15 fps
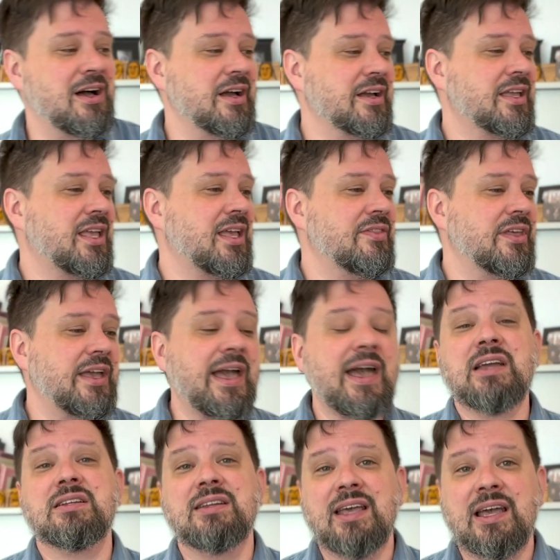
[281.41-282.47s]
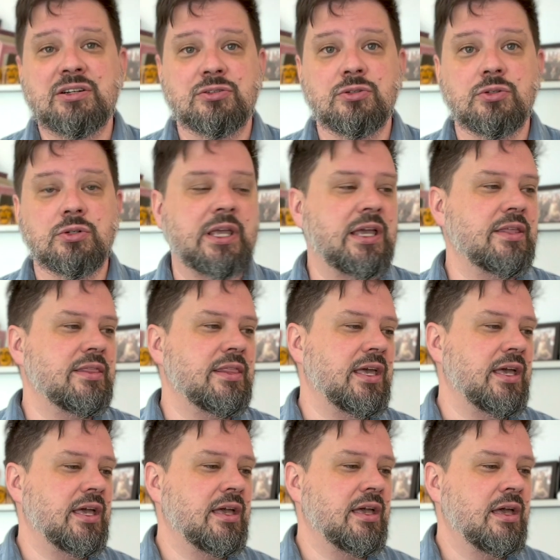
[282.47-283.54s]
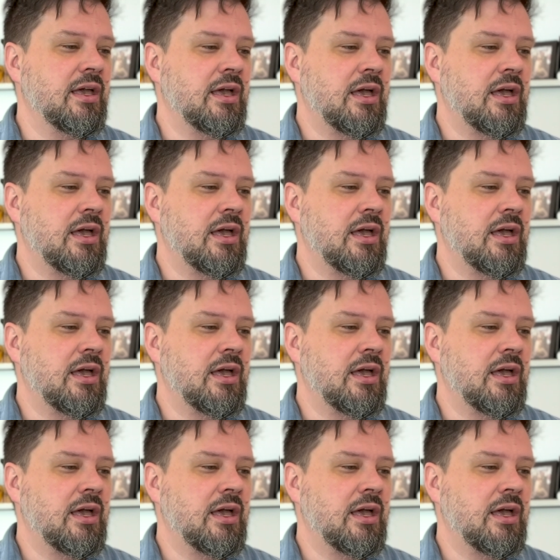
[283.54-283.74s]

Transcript: Can they act natural? Do they